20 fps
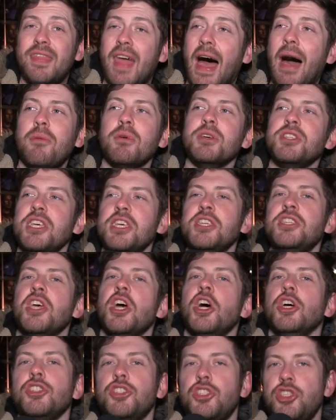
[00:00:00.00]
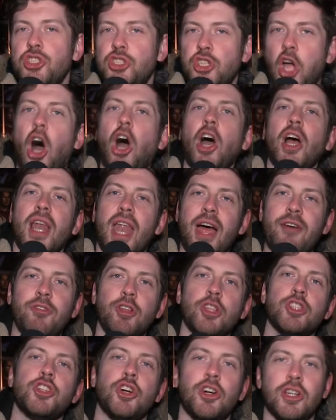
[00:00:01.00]
that was his stock
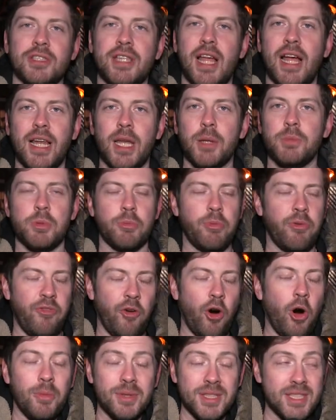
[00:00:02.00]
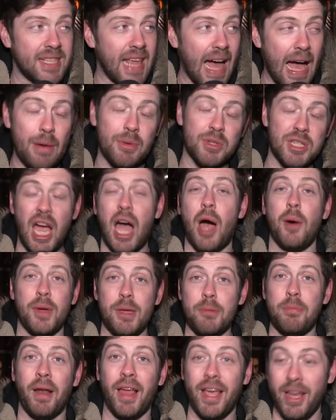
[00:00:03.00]
level Jordan Henderson performance. That was how
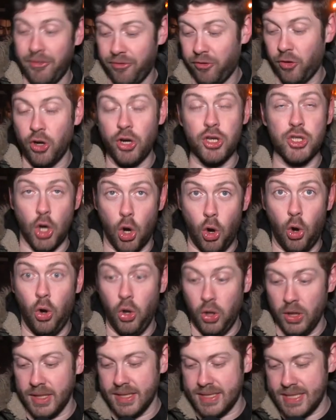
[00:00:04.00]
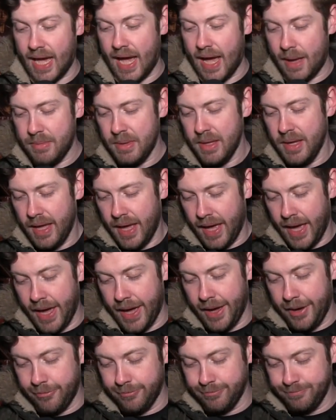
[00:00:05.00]
he played for us all the time.
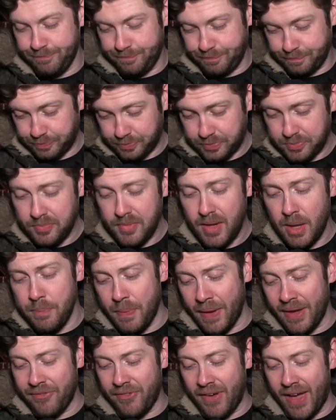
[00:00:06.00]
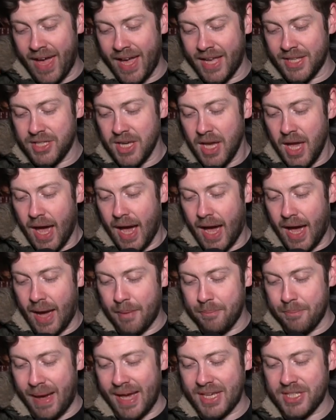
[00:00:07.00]
Um, Big Verge, uh,
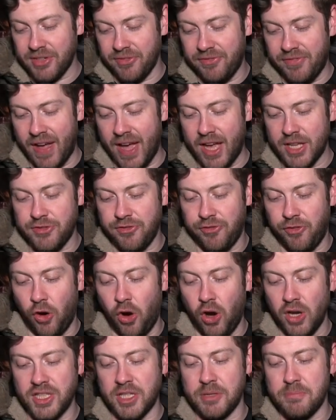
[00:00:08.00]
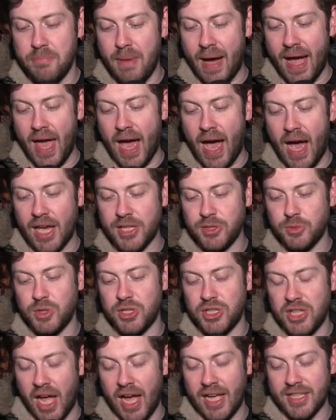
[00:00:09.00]
massive Verge forces. My ass was
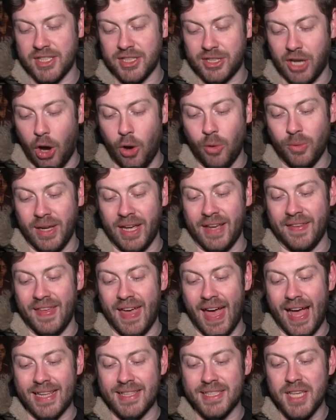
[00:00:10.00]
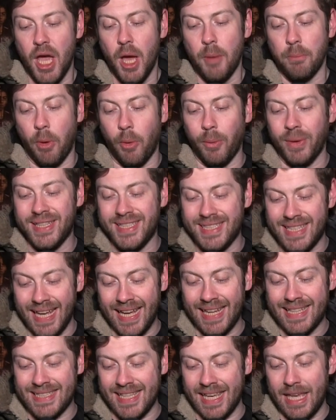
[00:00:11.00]
starting to go near the end, but we
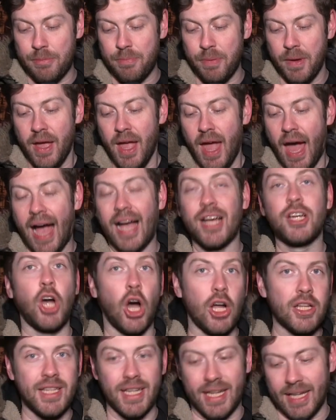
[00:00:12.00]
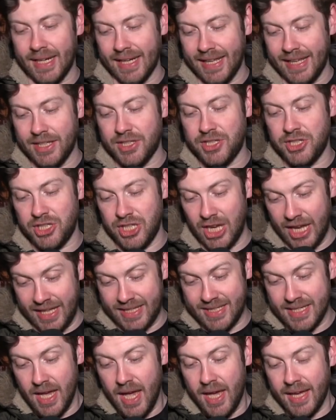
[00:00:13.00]
dig deep and got the clean
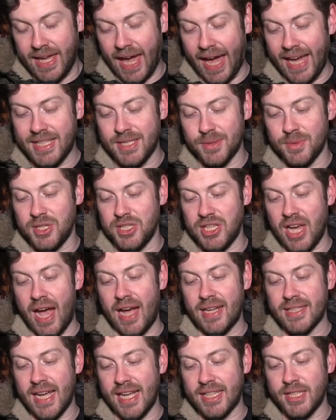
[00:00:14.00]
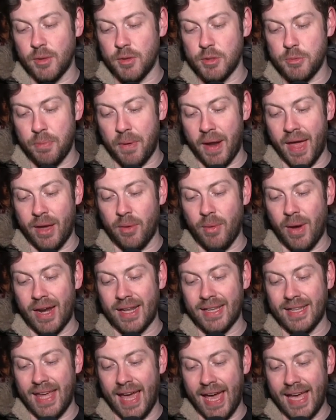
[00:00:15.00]
sheet. Keita was sound, Hendo was playing well
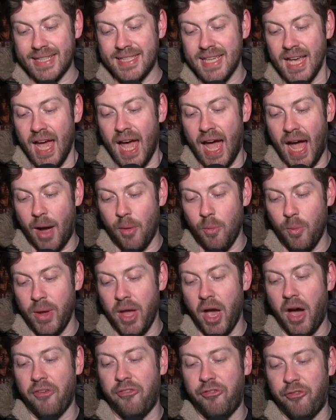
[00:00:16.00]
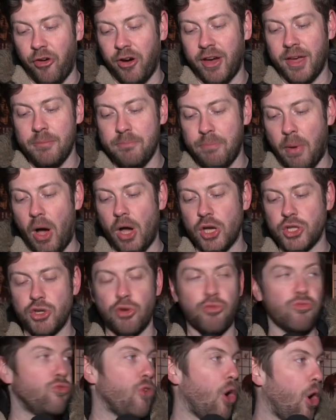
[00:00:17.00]
in the eight, and we are fucking boss.
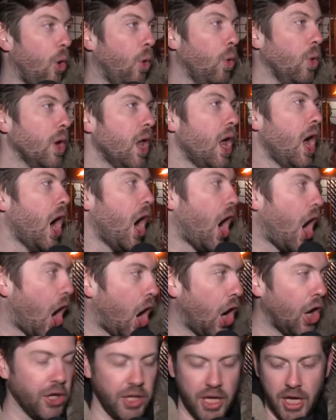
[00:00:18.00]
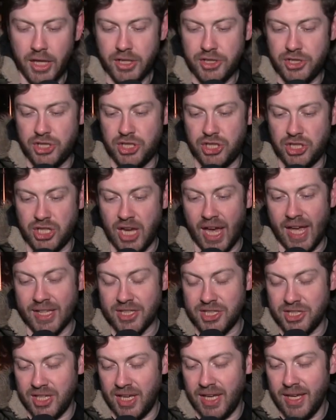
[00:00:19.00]
Roll on
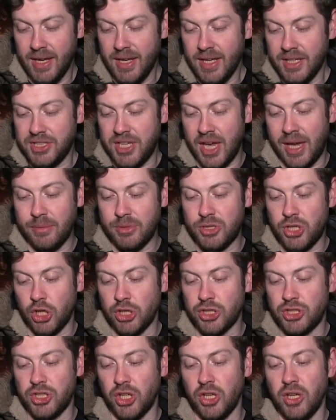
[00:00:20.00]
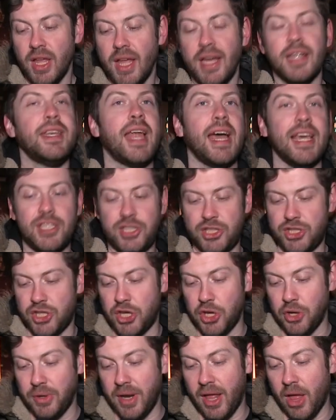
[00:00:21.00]
Chelsea. James Tunstall, nice
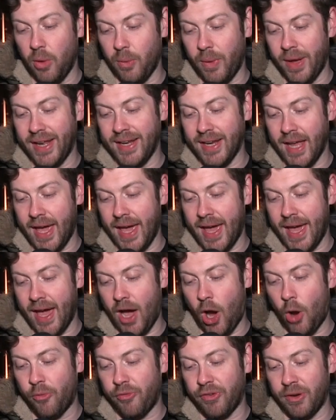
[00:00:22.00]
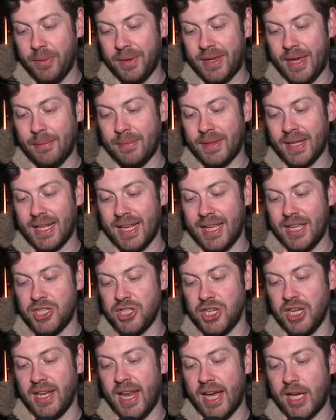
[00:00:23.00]
2 0 win. Uh, hopefully, we keep the clean
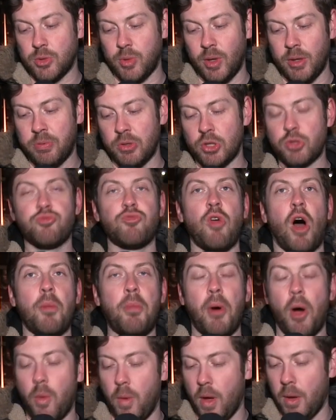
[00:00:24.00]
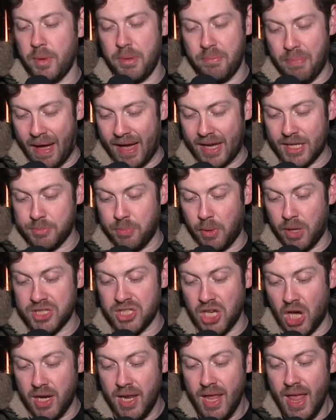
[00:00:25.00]
sheet next week, plus Robbo will be back
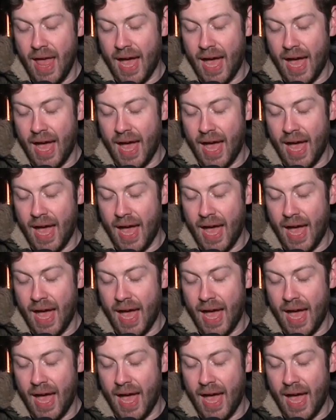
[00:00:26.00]
spot on.